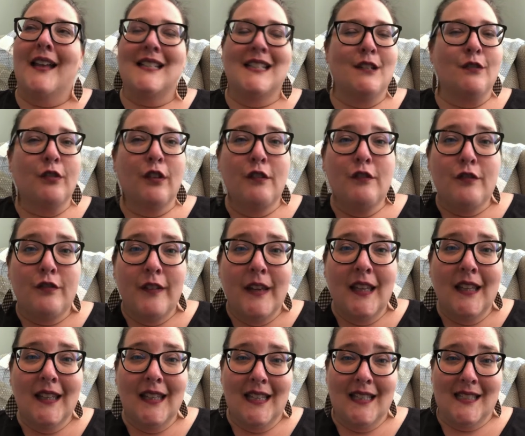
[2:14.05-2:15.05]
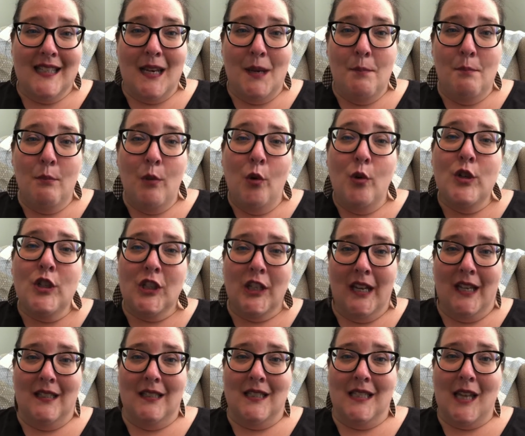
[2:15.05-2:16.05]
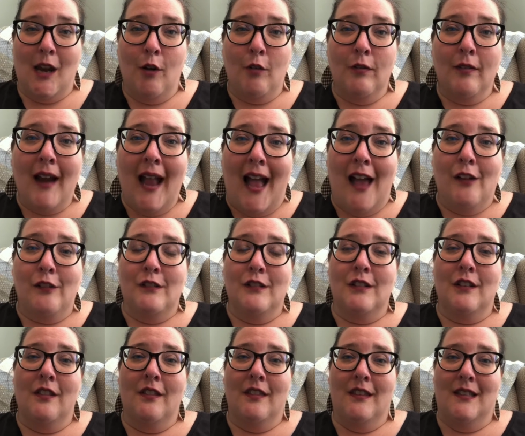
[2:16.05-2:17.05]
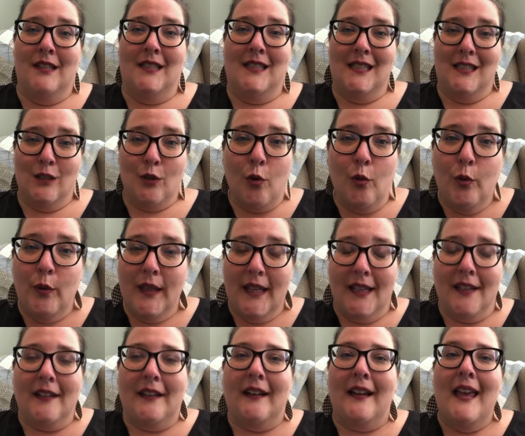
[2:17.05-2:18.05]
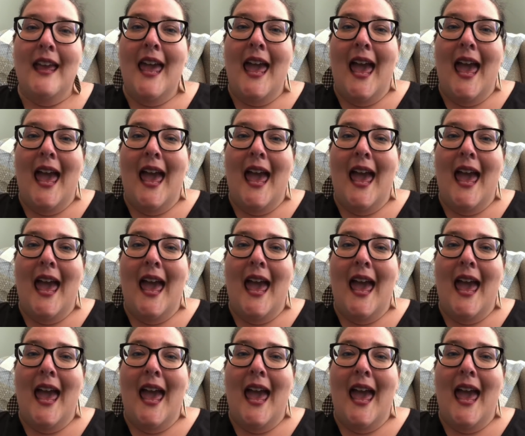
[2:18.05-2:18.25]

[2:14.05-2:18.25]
different feelings and emotions around this school year.